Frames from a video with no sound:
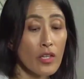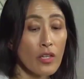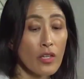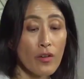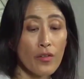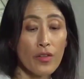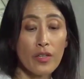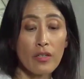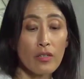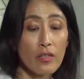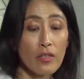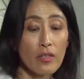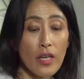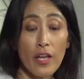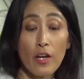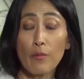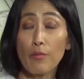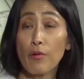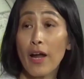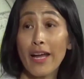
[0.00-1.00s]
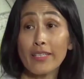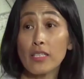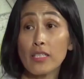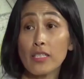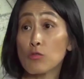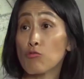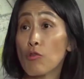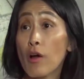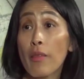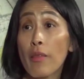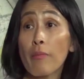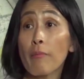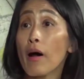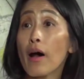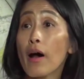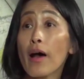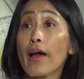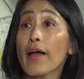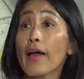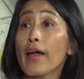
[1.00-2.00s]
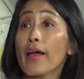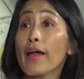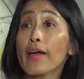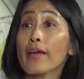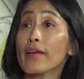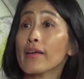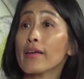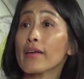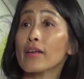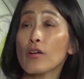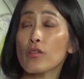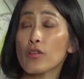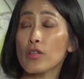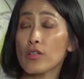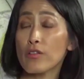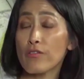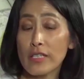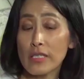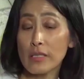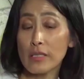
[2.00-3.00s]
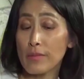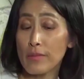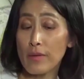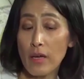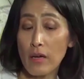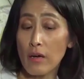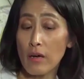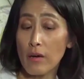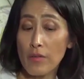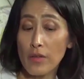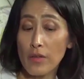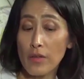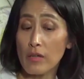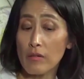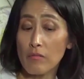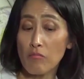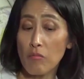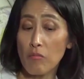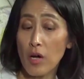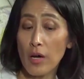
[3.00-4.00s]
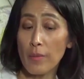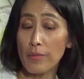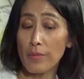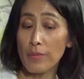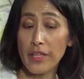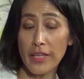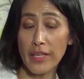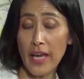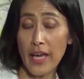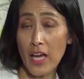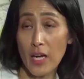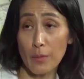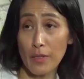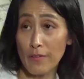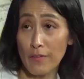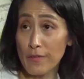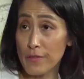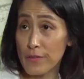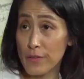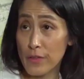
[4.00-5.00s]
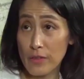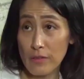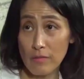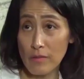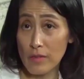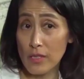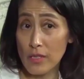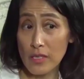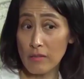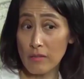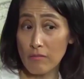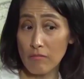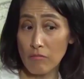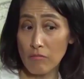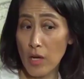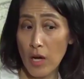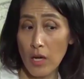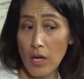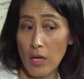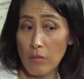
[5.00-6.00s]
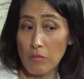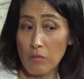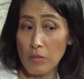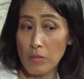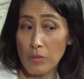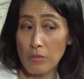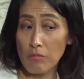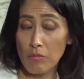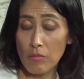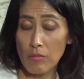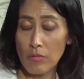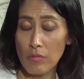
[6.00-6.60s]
you know, the enterprises run by, you know, the defense, the um, the Academy of um,